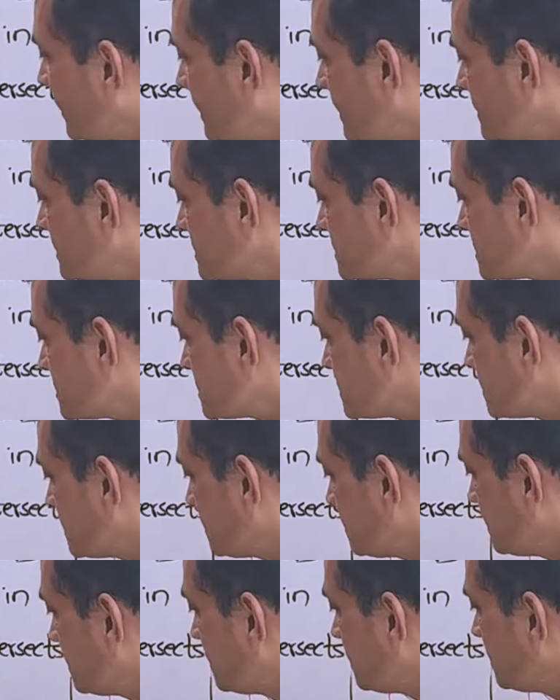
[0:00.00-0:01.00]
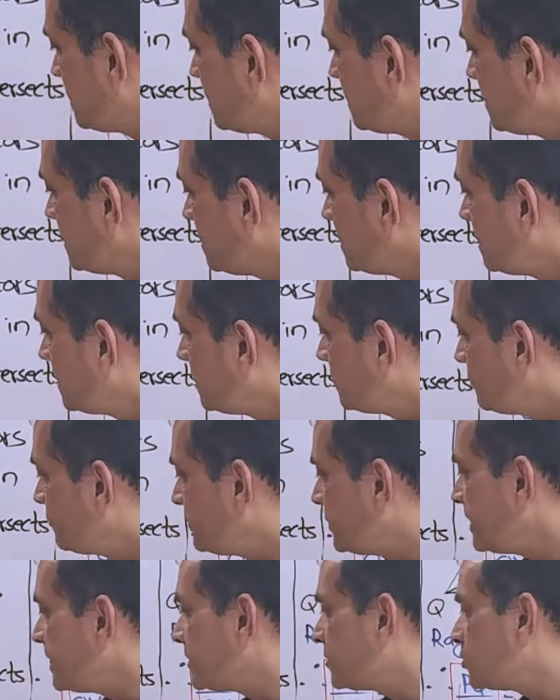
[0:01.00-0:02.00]
here, friends.
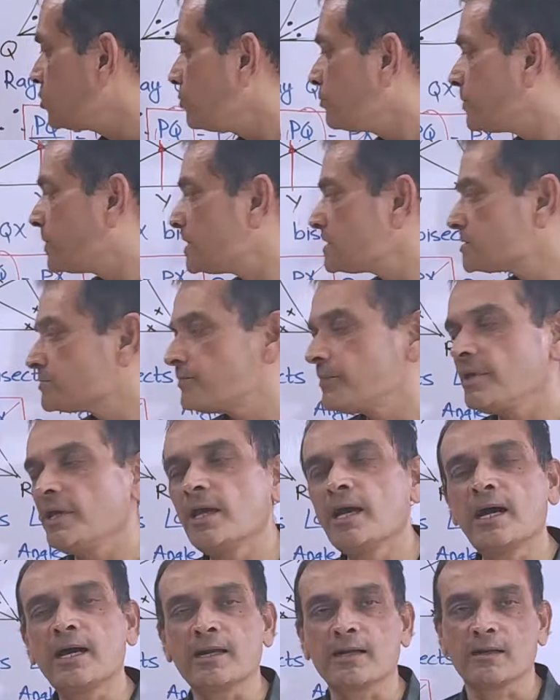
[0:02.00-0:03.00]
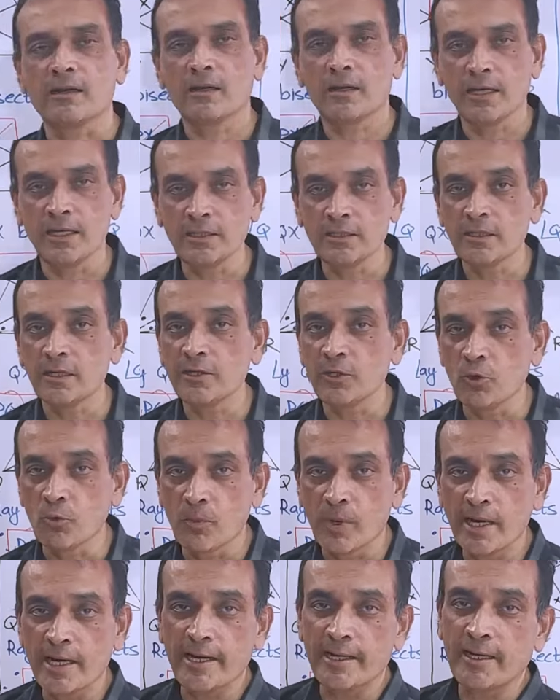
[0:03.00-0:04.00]
PQ plus PR in
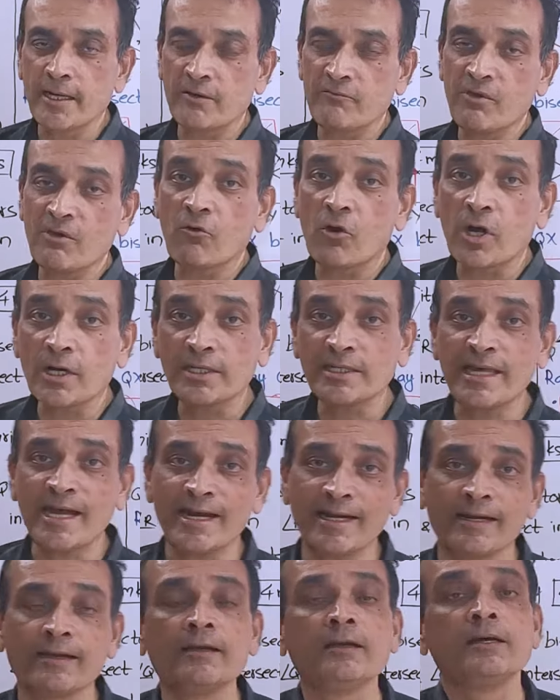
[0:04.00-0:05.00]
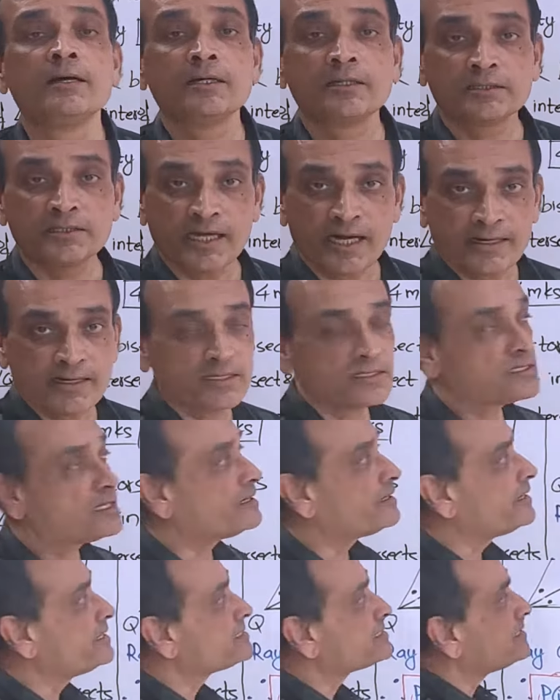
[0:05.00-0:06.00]
the numerator. We want that.
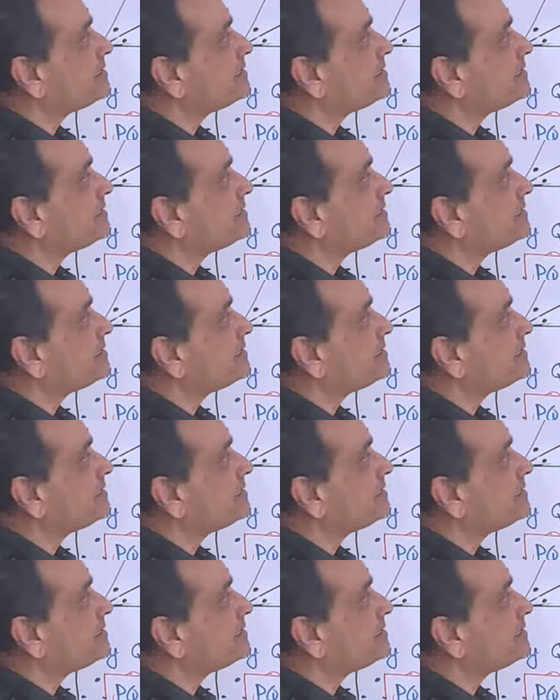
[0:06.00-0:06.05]
That is